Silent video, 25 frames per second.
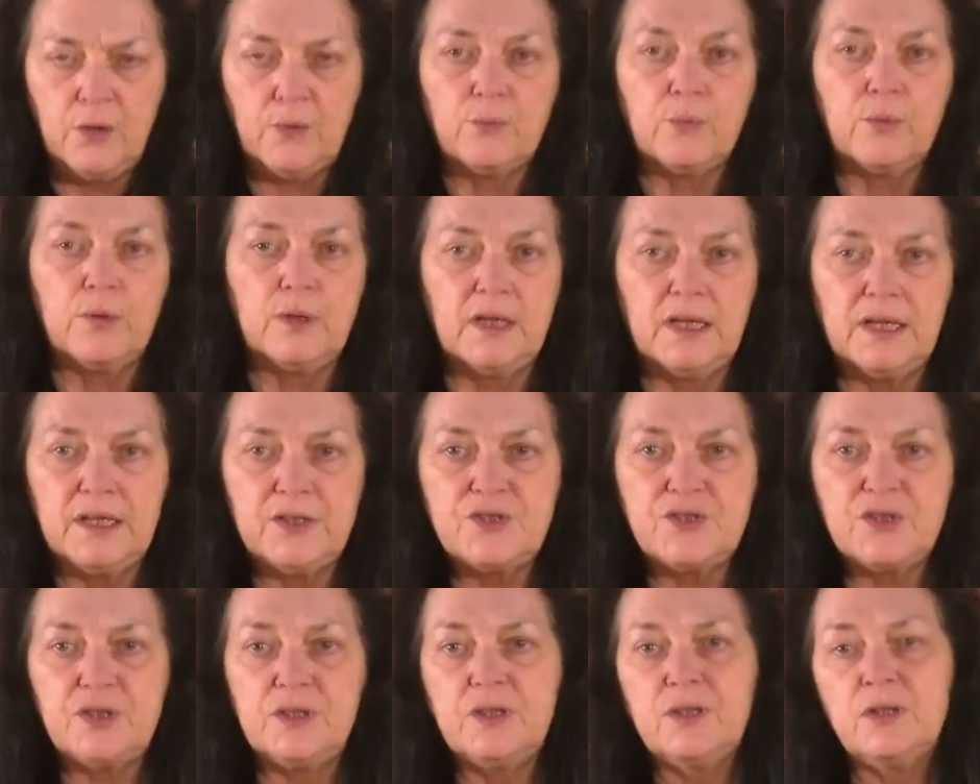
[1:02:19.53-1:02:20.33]

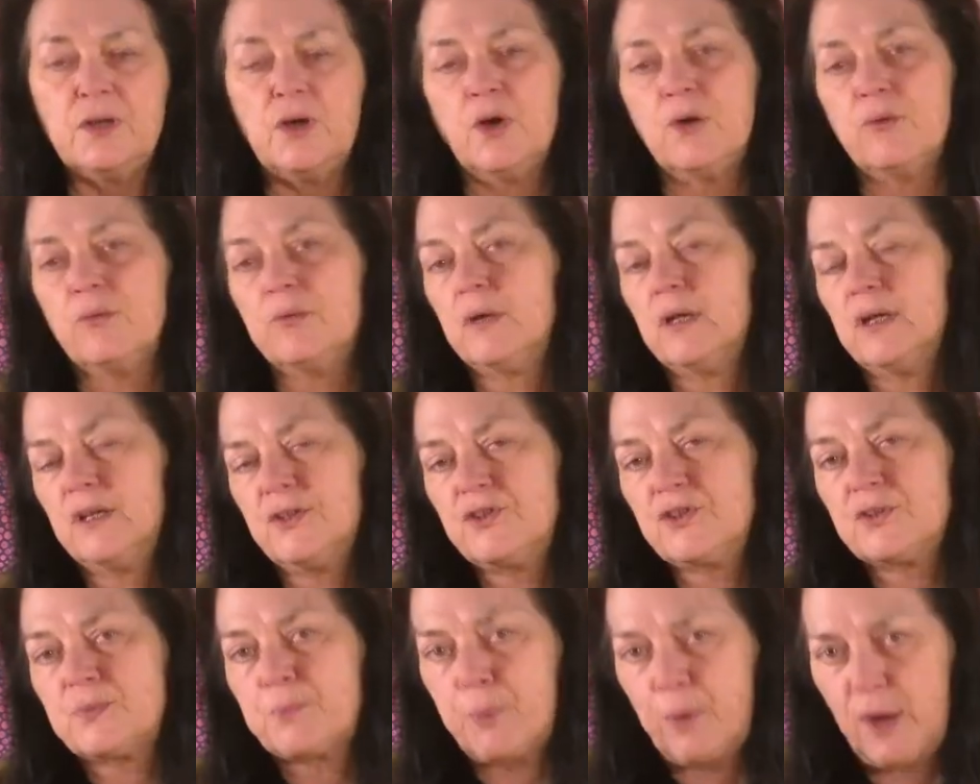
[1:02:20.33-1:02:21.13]
religion or
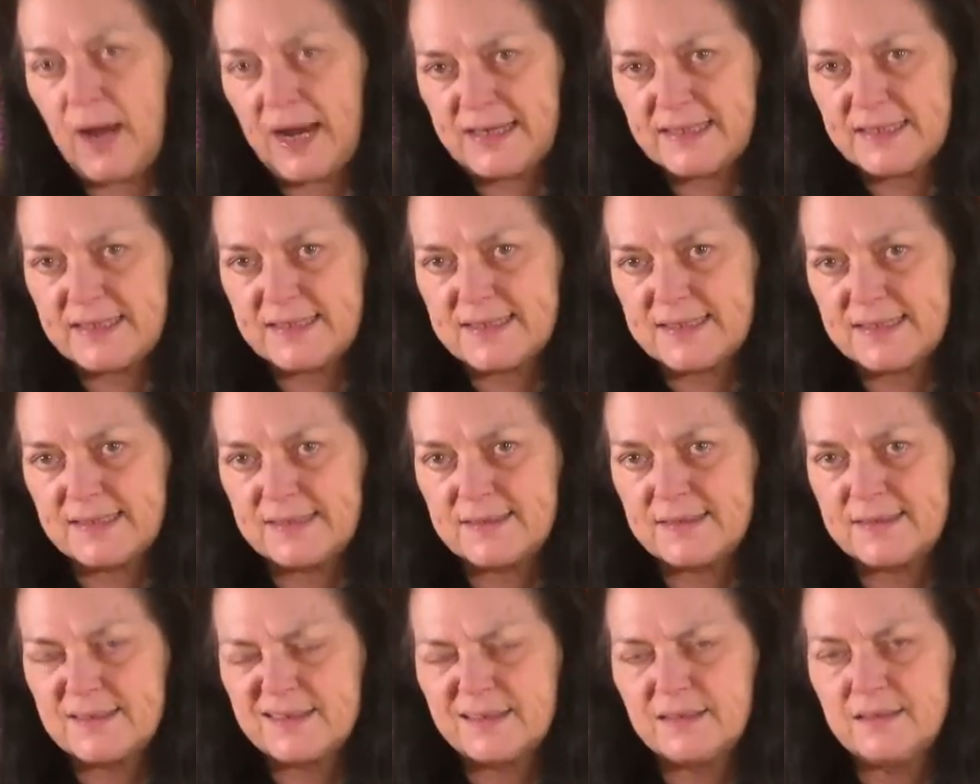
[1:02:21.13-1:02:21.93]
religious
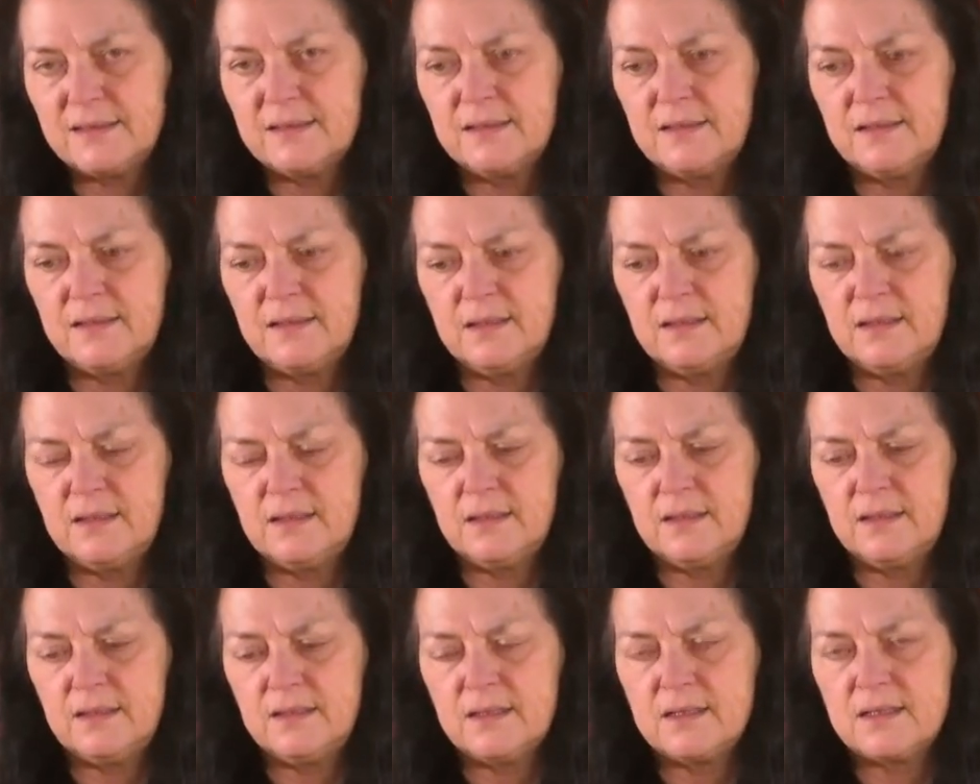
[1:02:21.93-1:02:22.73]
practices
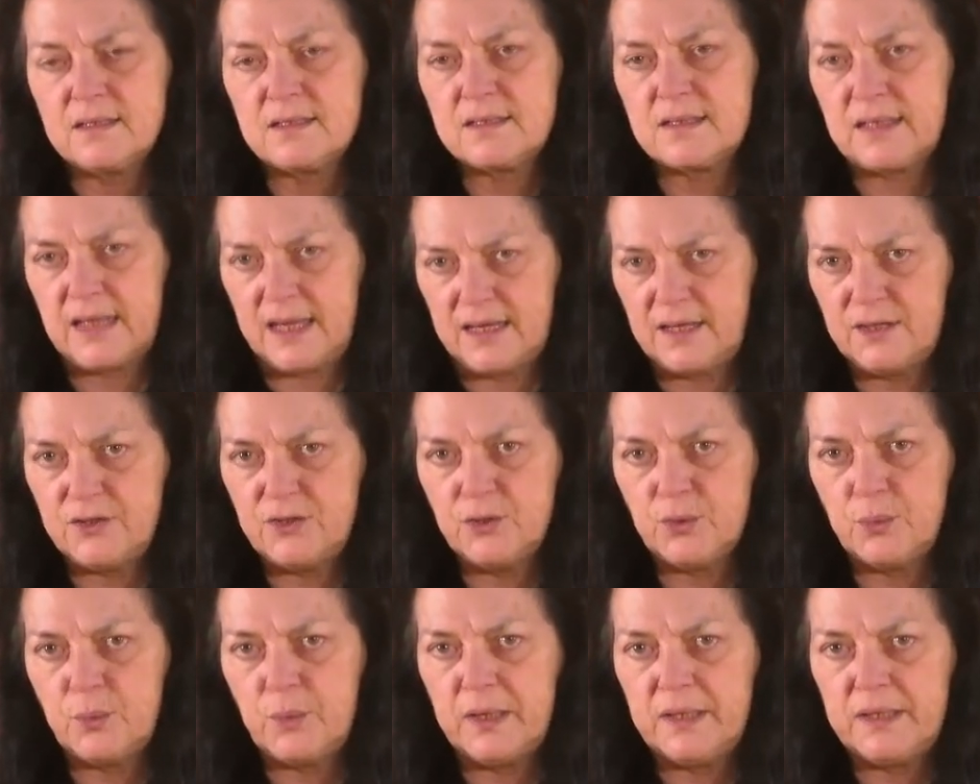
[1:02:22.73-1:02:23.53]
stand in
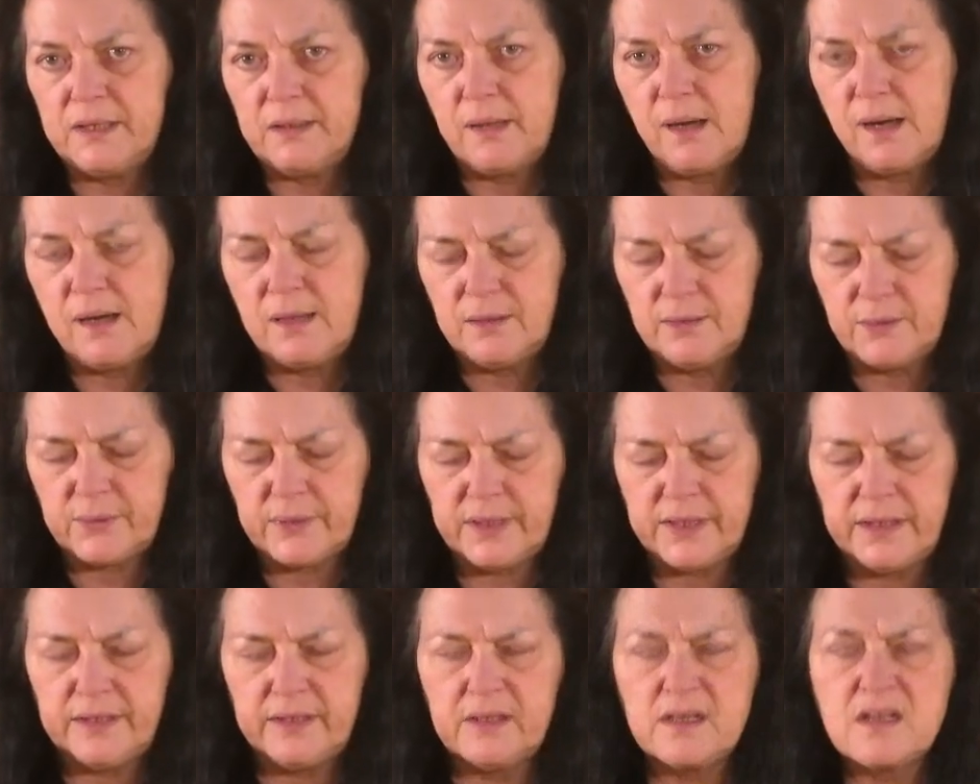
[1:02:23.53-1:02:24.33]
your way,
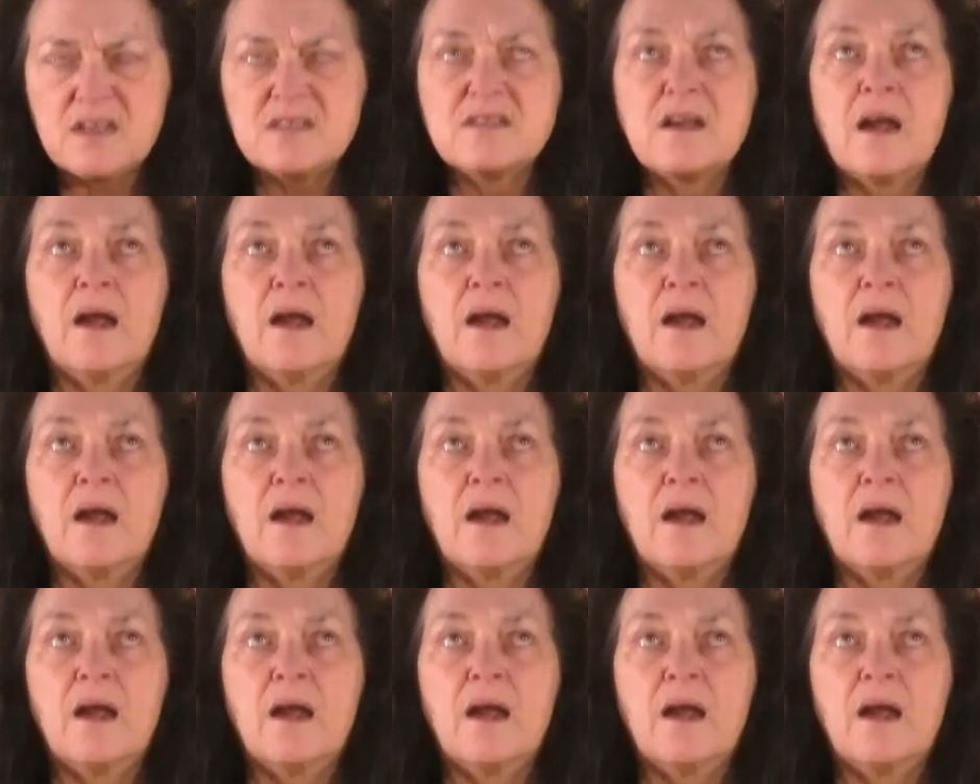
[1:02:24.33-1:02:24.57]
okay?